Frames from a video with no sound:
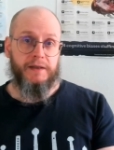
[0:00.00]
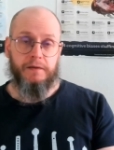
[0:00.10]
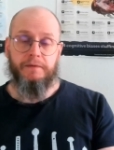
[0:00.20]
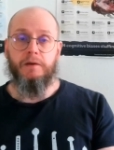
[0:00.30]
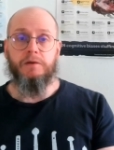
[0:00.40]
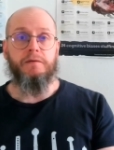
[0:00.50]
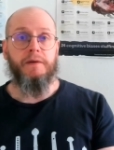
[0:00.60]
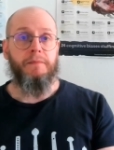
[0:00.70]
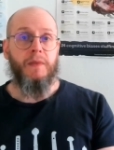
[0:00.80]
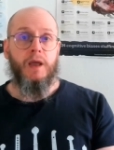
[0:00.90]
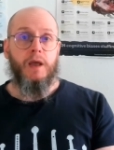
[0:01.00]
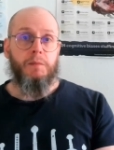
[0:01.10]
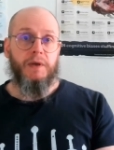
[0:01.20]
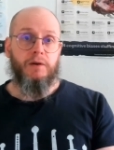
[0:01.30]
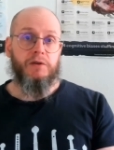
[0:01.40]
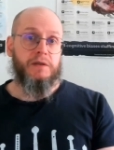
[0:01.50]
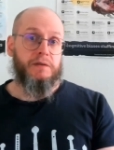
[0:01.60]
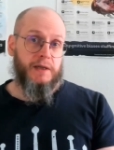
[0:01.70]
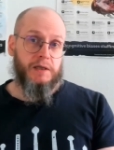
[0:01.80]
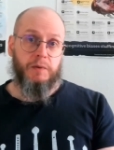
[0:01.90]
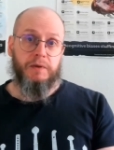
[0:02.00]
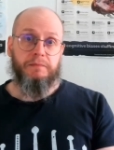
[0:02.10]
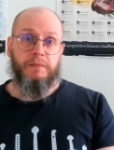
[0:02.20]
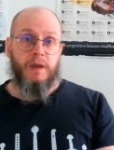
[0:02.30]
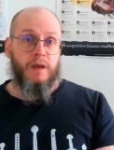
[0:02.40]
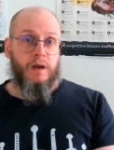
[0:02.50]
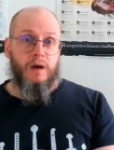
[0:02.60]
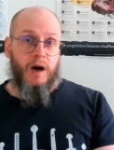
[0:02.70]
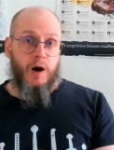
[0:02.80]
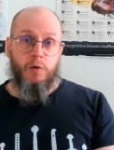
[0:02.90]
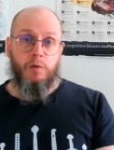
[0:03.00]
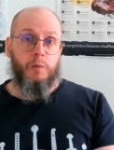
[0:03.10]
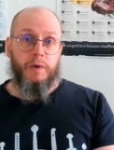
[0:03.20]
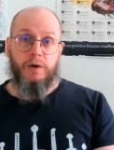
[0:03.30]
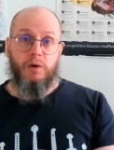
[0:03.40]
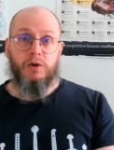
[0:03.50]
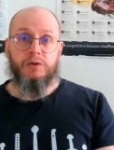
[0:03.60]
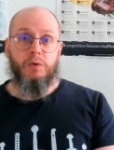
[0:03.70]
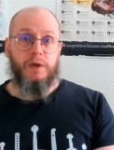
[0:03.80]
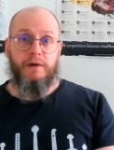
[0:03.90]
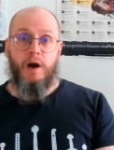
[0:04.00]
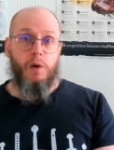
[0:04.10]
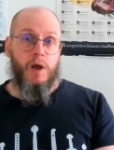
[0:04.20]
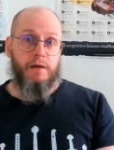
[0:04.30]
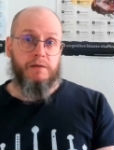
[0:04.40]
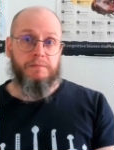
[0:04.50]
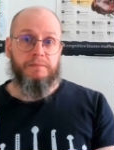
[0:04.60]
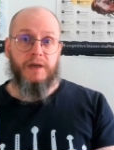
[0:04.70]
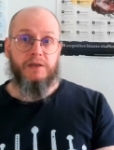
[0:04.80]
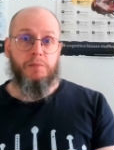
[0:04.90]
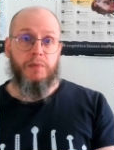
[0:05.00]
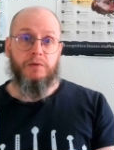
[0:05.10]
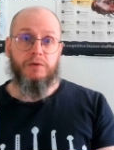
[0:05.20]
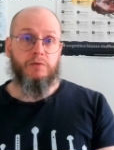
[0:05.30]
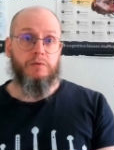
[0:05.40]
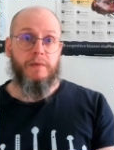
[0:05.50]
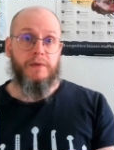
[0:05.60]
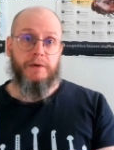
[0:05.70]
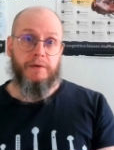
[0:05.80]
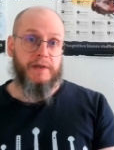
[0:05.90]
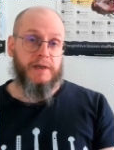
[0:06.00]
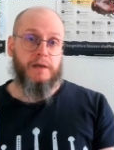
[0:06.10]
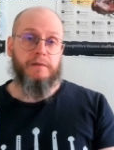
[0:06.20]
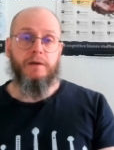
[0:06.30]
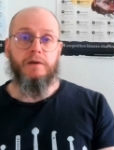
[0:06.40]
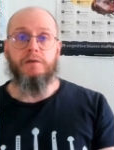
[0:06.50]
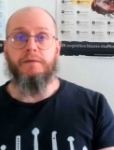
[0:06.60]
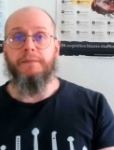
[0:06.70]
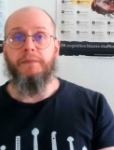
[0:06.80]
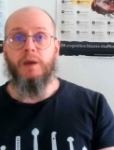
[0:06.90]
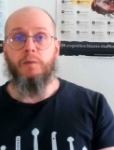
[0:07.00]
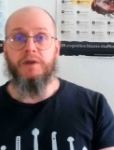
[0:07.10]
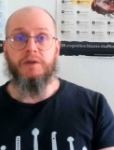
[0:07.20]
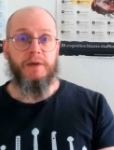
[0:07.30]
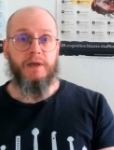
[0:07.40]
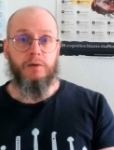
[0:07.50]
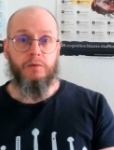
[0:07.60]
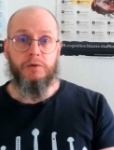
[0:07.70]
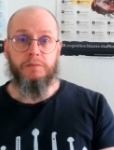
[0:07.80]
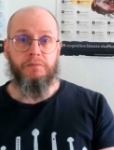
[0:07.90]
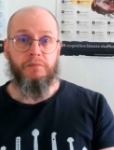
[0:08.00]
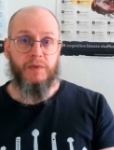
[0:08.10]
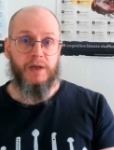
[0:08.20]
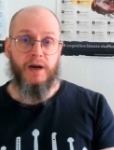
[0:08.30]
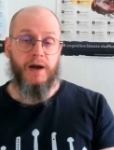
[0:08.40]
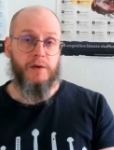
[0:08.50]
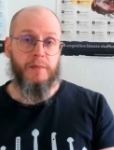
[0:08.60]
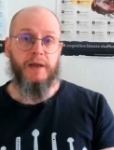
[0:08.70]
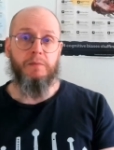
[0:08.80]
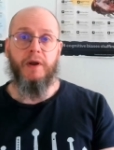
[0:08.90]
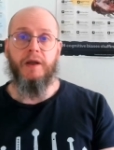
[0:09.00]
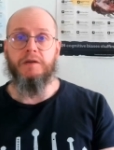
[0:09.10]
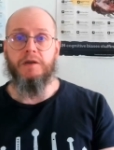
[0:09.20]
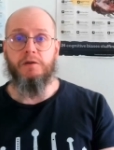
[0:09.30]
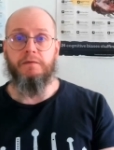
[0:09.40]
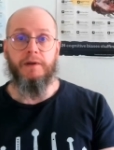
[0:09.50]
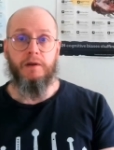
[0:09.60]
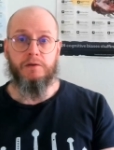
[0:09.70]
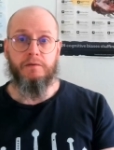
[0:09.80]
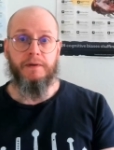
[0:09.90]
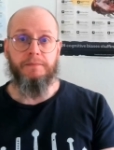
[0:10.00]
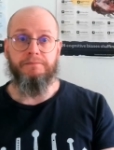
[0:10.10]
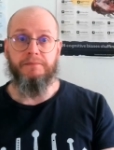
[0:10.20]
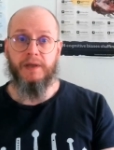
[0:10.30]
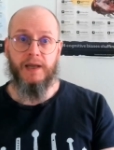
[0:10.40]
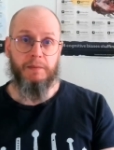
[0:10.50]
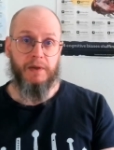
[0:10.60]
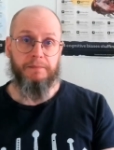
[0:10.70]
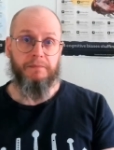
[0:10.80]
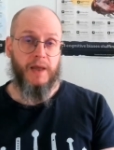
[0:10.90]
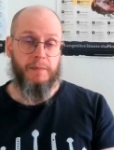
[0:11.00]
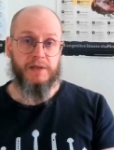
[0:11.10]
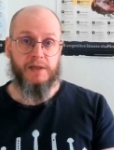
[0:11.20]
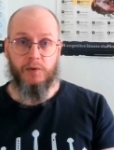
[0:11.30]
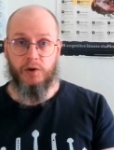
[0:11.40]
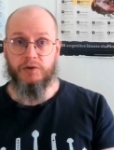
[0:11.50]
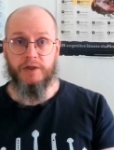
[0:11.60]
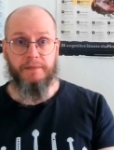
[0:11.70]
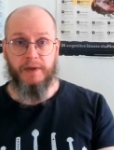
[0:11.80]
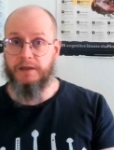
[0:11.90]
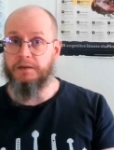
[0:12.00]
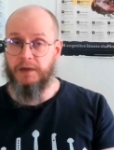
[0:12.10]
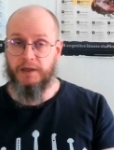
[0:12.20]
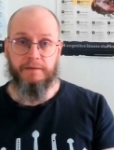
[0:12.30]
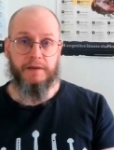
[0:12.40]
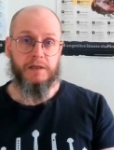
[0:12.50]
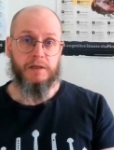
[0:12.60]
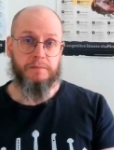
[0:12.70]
philosophy, because it deals with how we ought to live our lives as opposed to theoretical philosophy, which includes the other main branches of philosophy, namely epistemology and metaphysics.